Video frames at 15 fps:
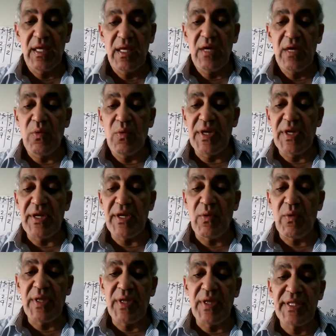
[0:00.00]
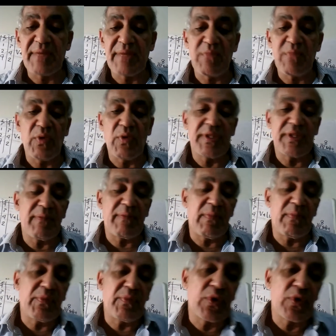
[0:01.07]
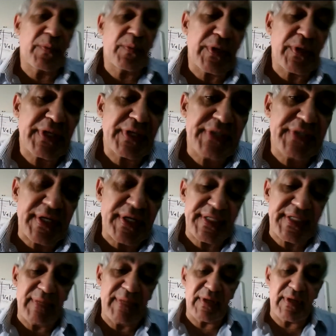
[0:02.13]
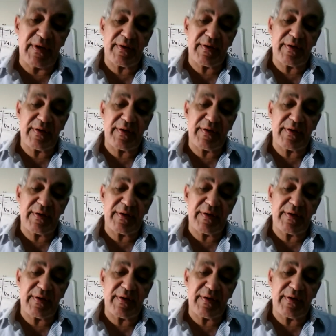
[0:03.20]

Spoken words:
When the your products are similar,